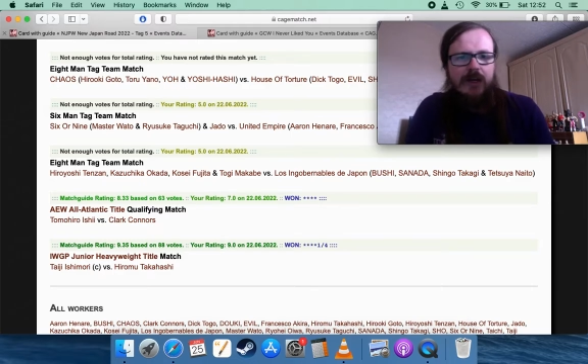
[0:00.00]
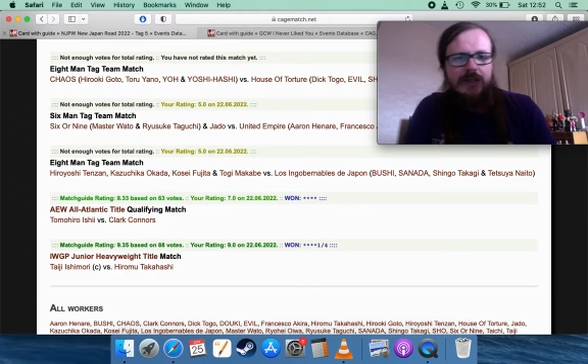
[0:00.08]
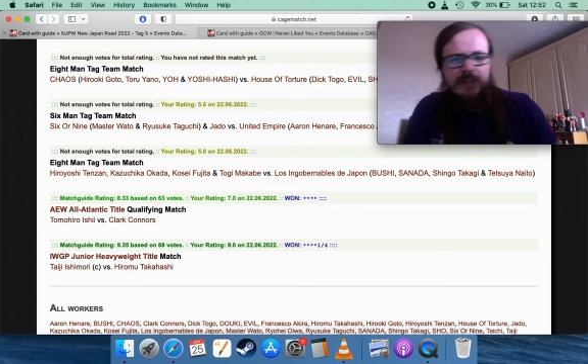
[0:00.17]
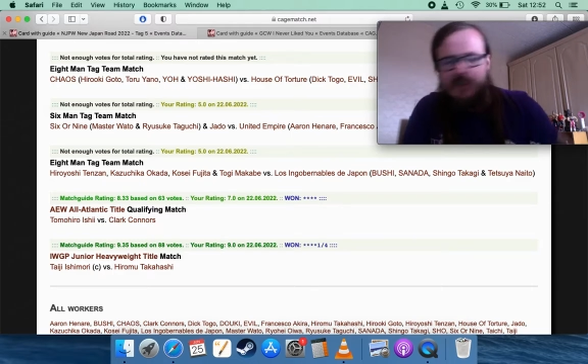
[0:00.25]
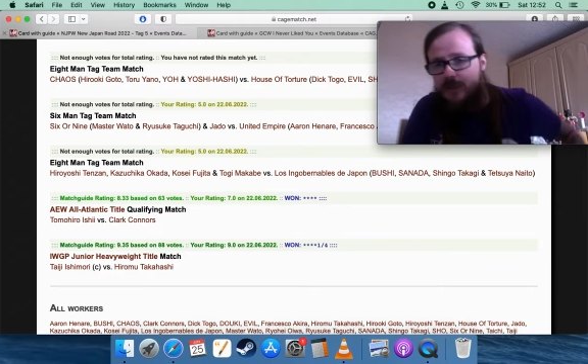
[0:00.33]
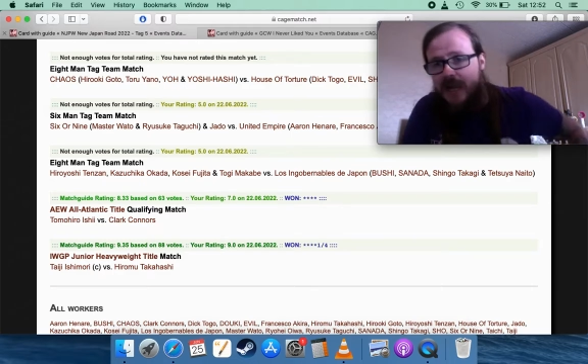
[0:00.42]

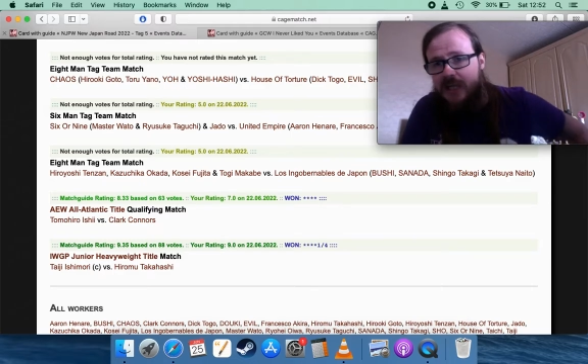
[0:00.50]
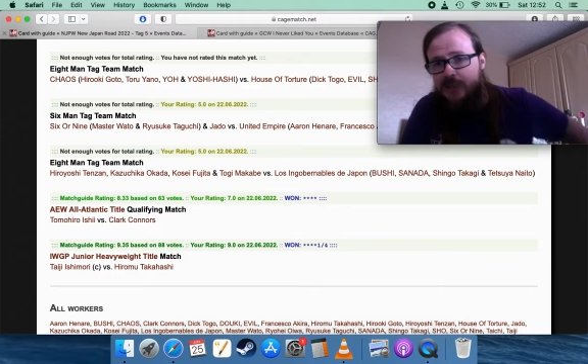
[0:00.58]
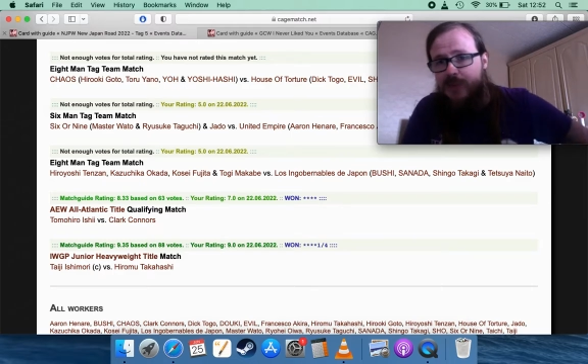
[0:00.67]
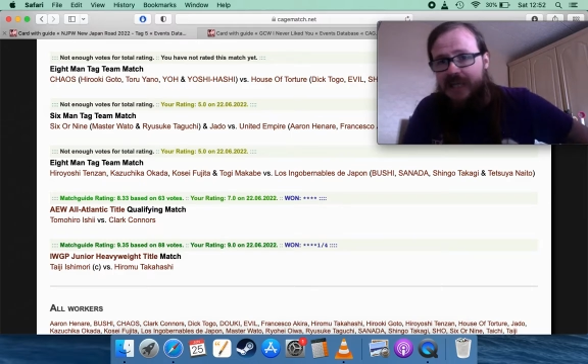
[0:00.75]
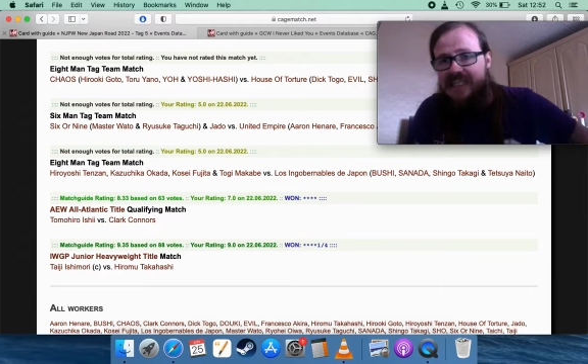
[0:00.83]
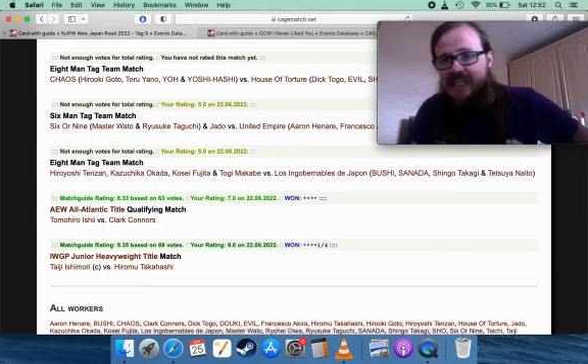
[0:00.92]
So this match
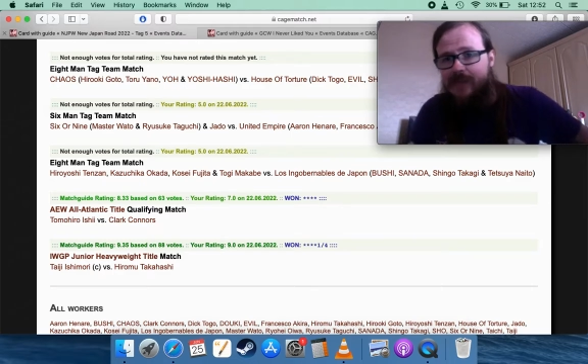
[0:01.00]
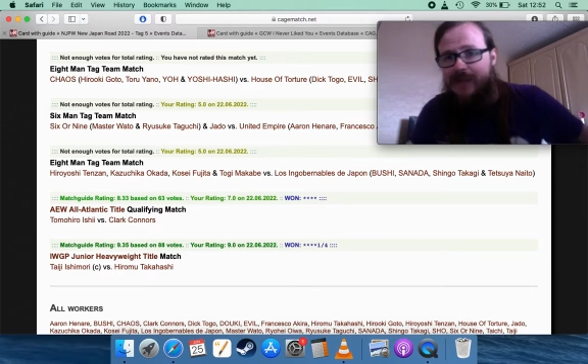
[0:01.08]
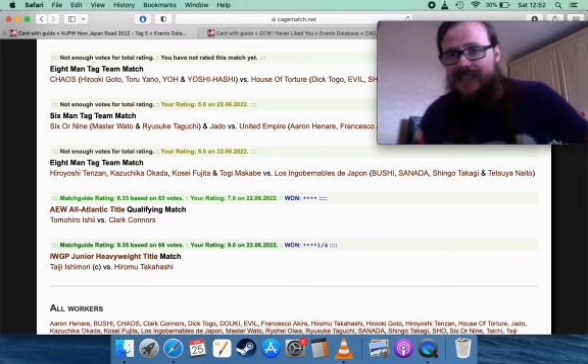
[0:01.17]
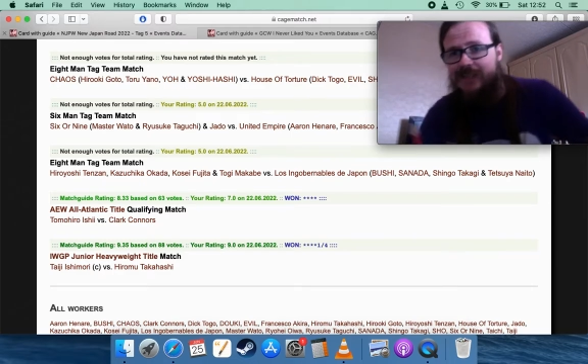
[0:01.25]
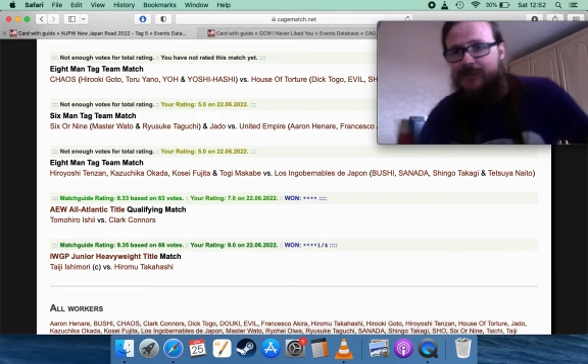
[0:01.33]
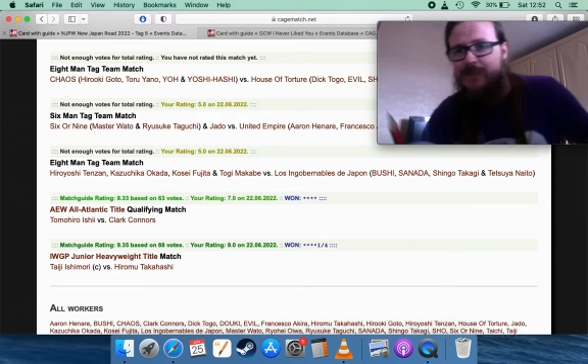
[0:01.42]
basically
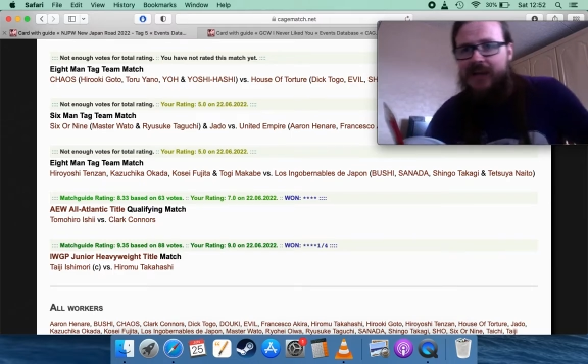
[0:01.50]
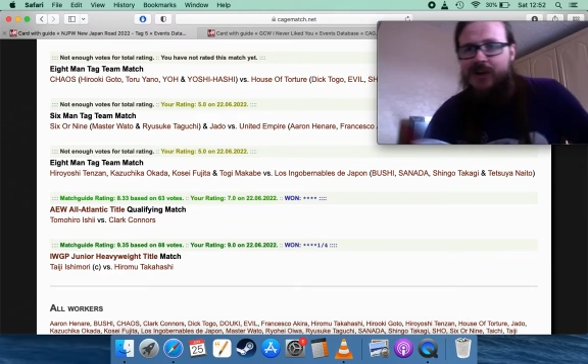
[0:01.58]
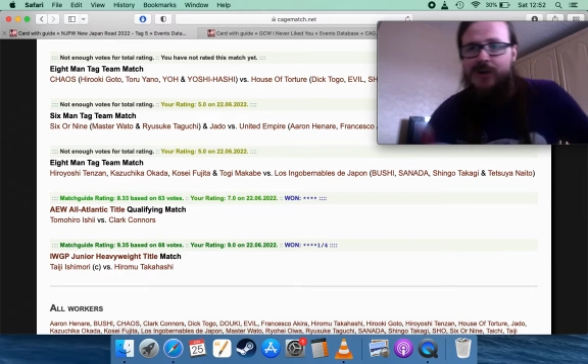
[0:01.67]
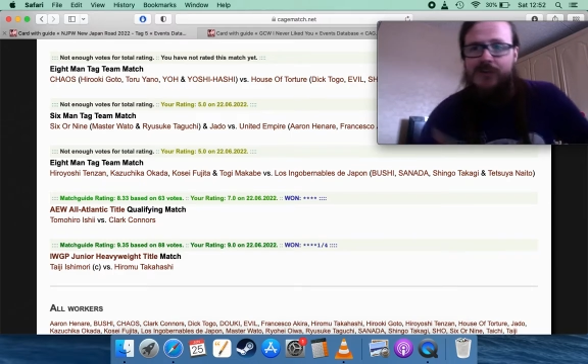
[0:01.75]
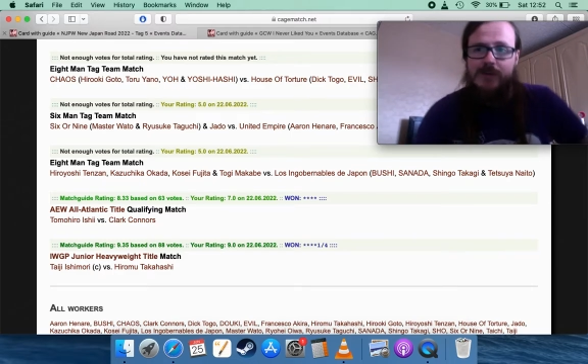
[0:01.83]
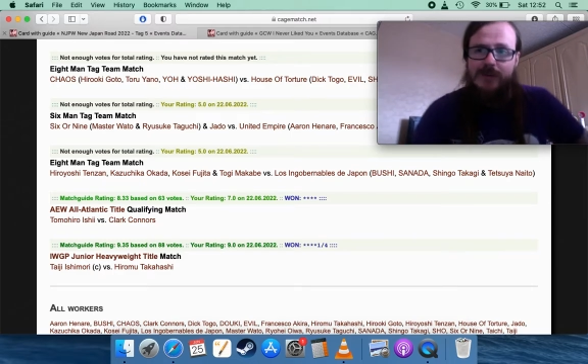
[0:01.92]
meant
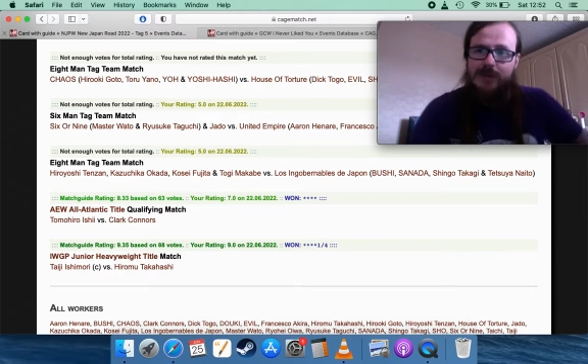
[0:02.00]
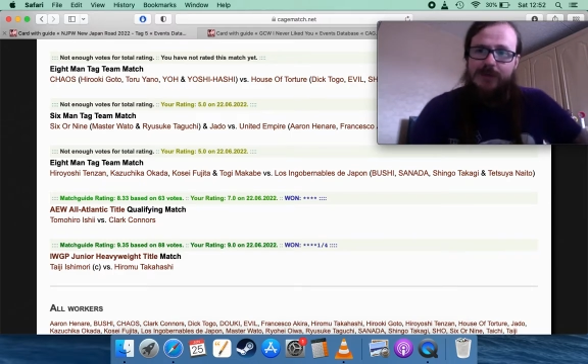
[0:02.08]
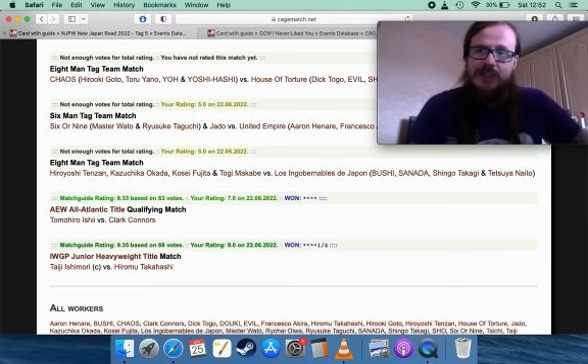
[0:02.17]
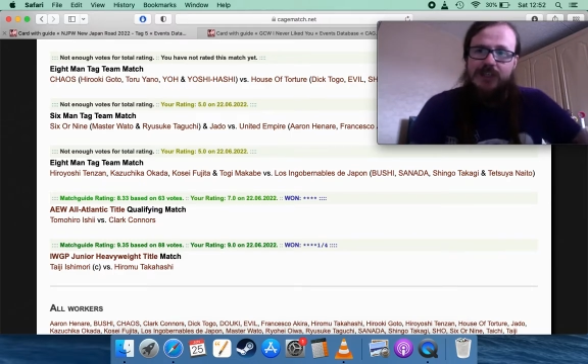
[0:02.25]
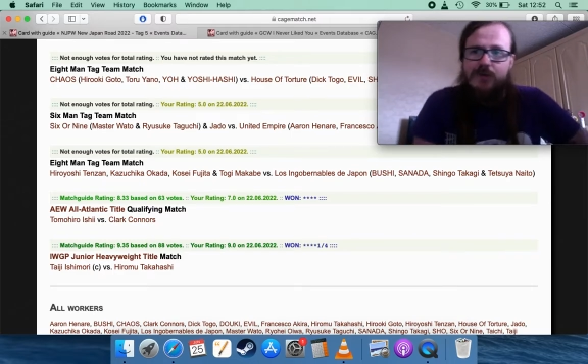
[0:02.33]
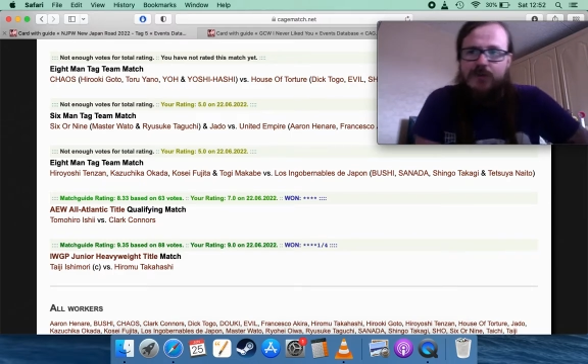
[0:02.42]
nothing, but it was
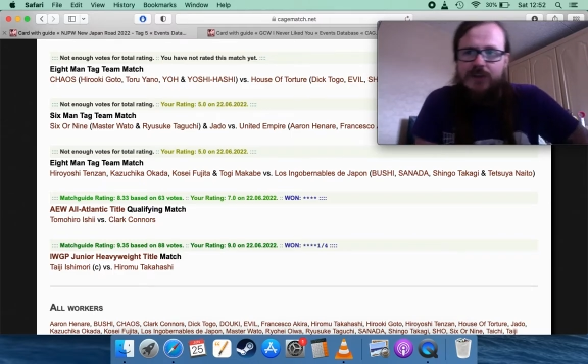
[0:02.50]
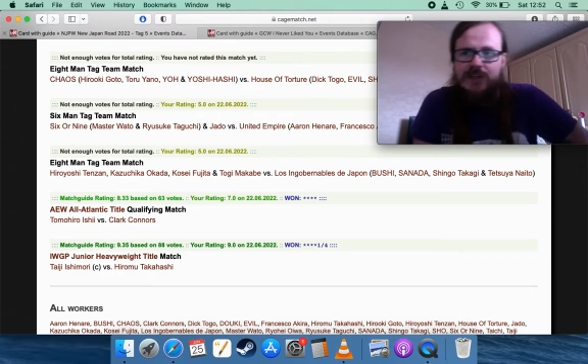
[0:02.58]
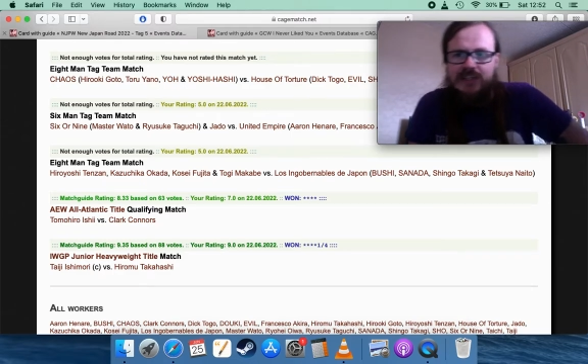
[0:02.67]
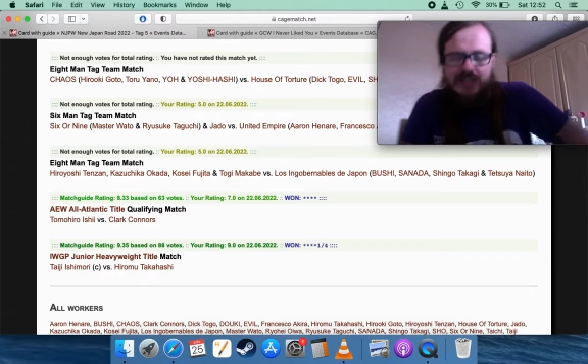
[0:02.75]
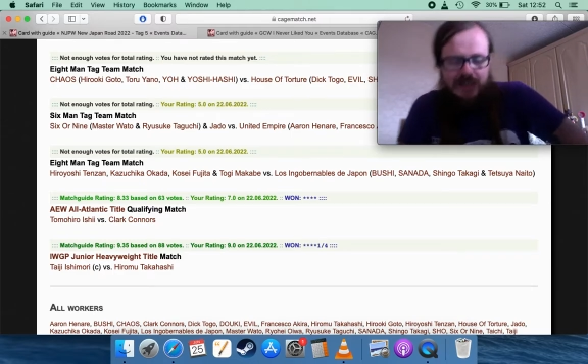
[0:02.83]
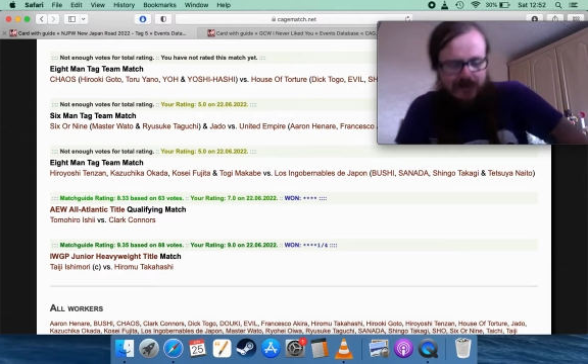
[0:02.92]
still fun to
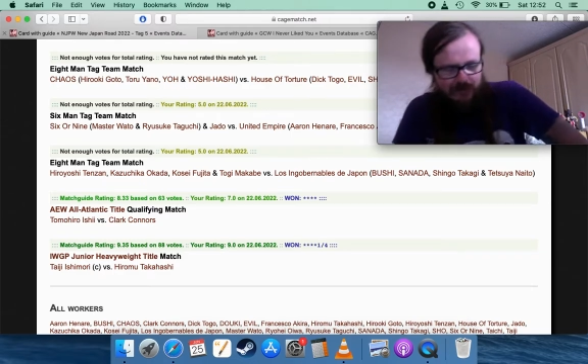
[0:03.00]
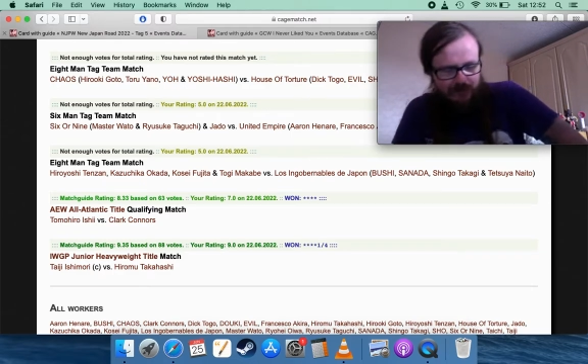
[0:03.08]
see.